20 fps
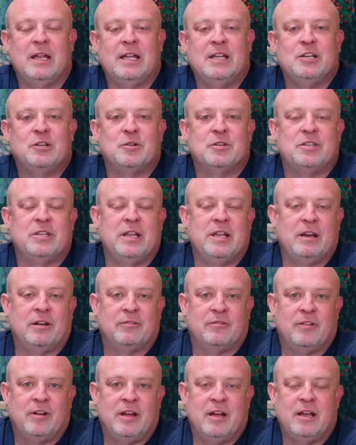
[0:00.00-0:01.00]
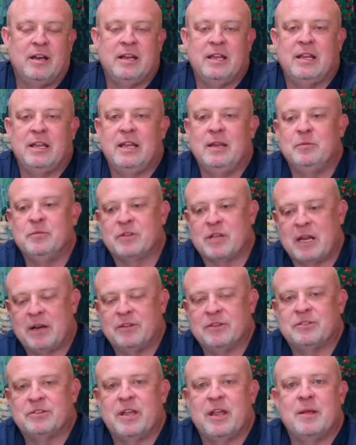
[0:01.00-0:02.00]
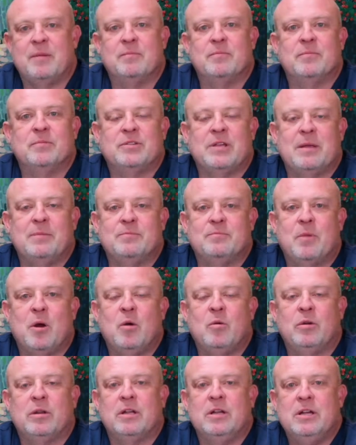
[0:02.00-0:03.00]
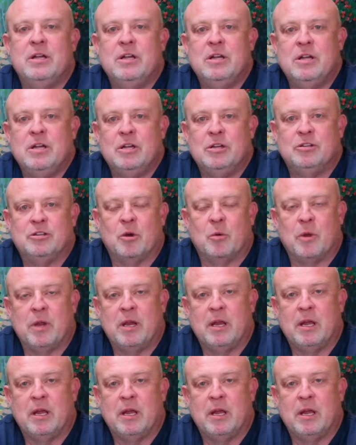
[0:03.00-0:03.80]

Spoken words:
interesting or fun. He was kind of the same boat. So we